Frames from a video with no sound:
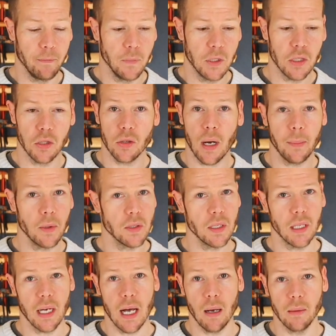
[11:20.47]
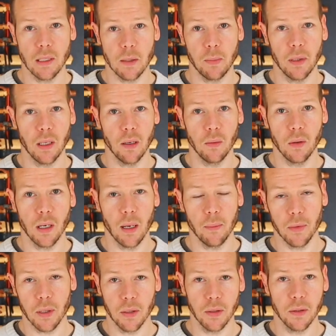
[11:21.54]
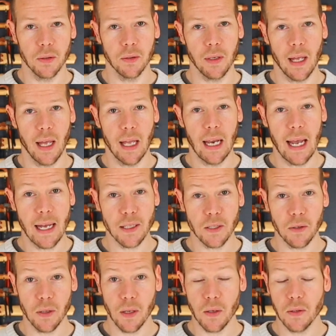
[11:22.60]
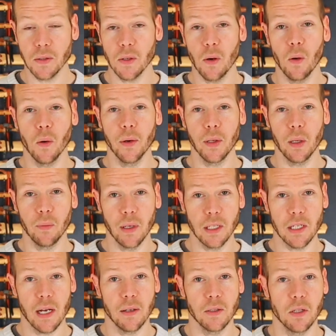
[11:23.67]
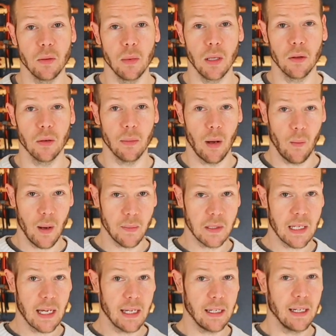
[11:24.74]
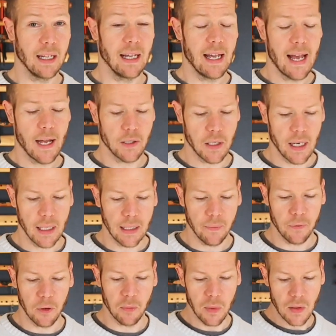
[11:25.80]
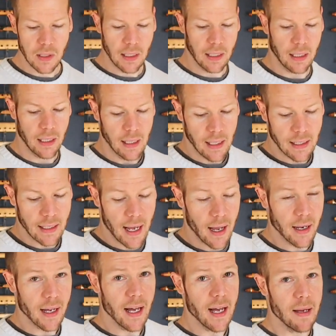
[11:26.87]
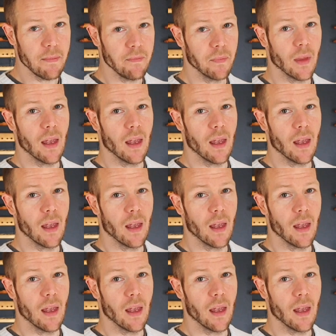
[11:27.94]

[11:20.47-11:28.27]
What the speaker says: just drop those in the comments below. We'll come through and answer those, or you can reach out to me through my website at JonnyLipfordMusic.com.